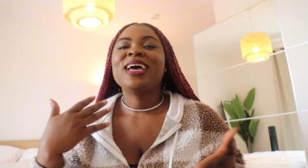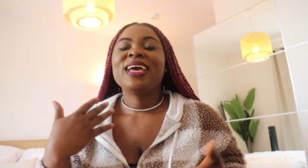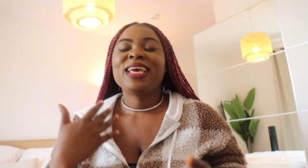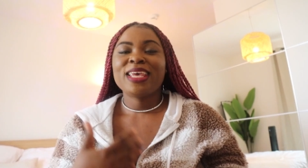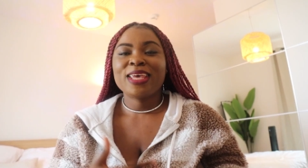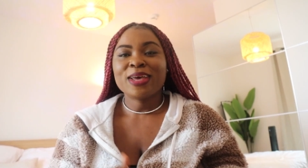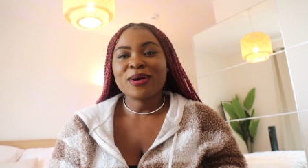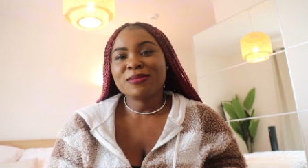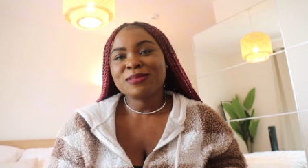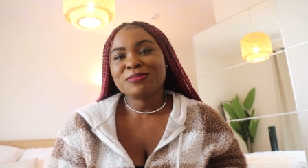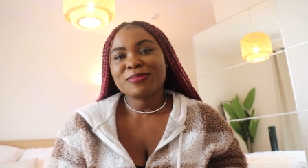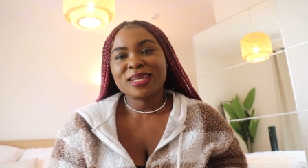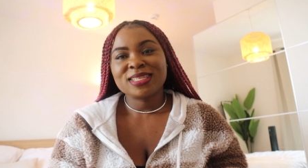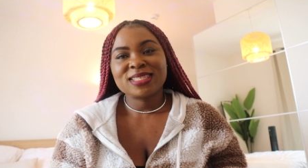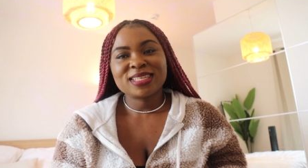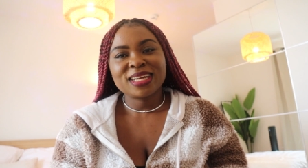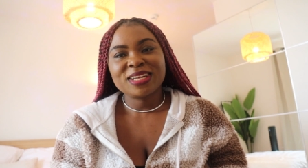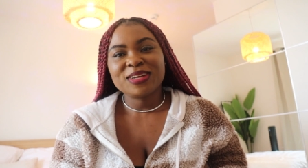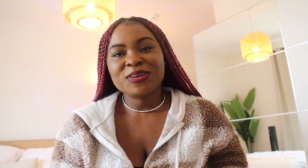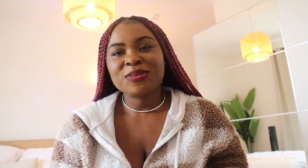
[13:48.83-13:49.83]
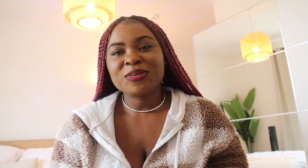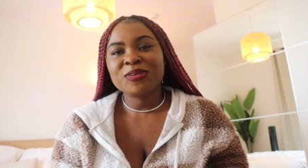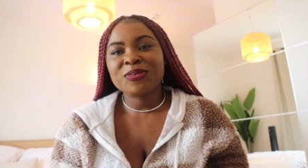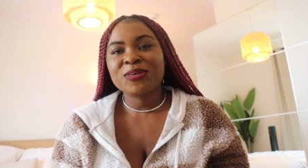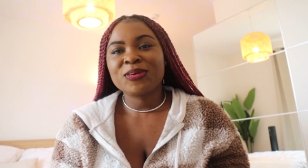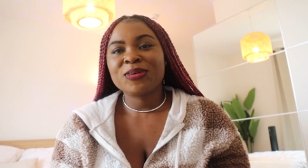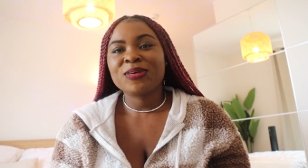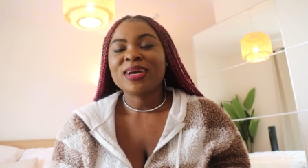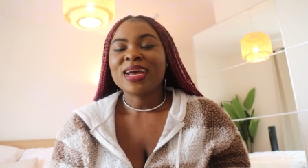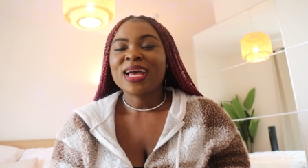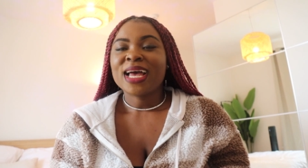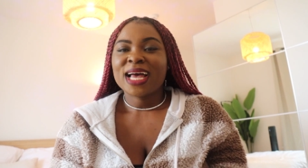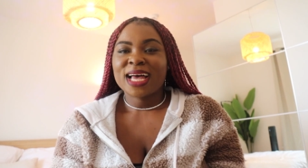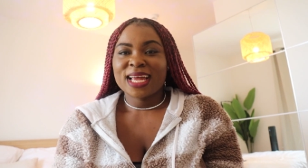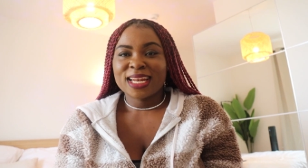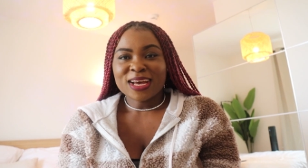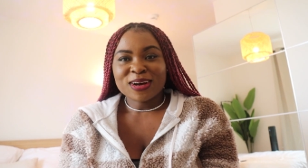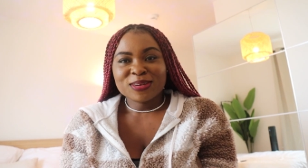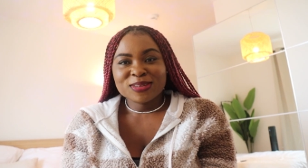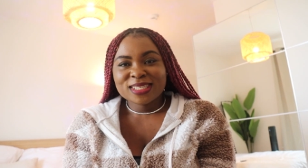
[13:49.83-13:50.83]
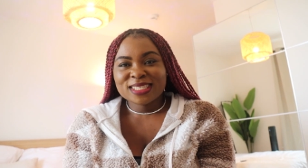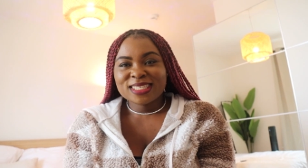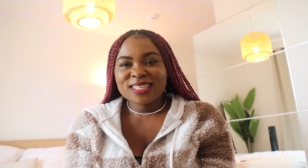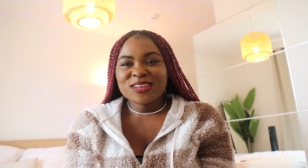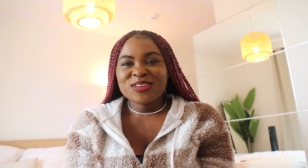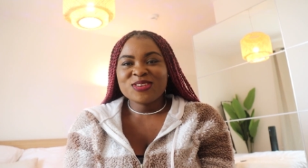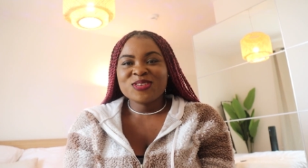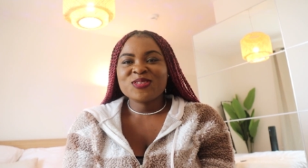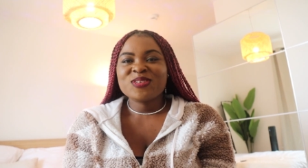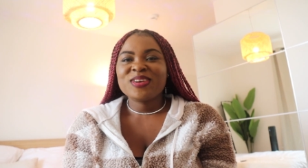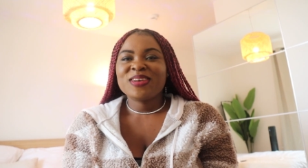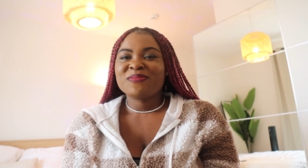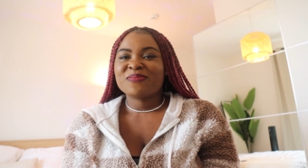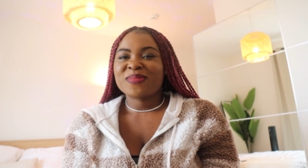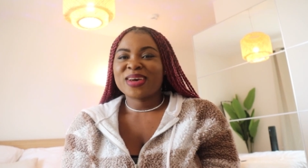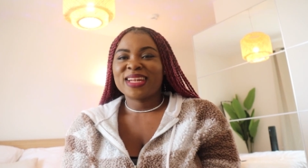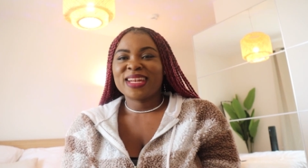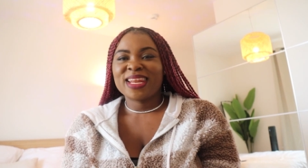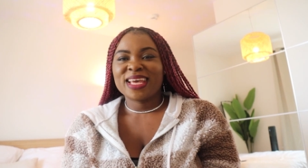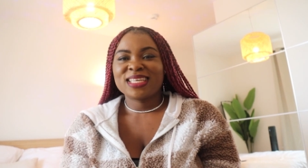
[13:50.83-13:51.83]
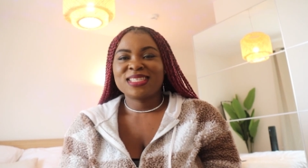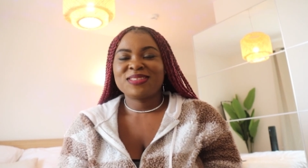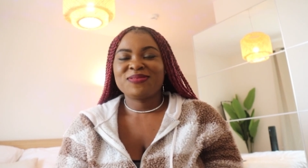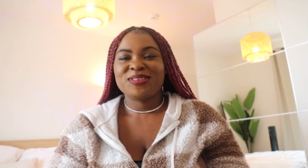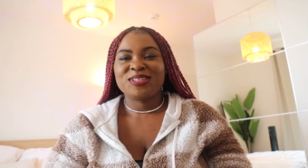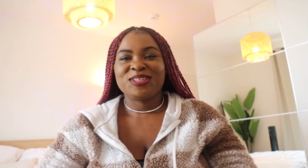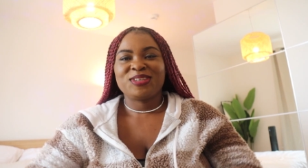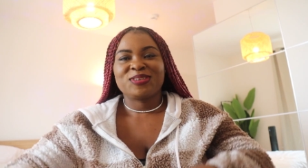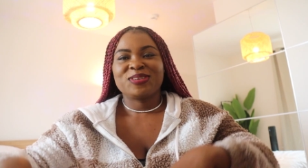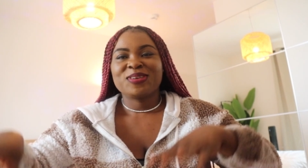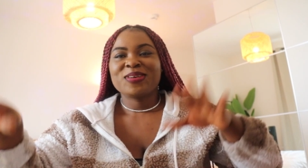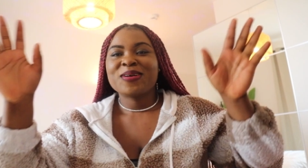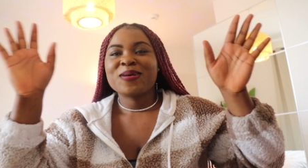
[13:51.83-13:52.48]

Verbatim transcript: It helps my channel grow, and I would see you in my next video.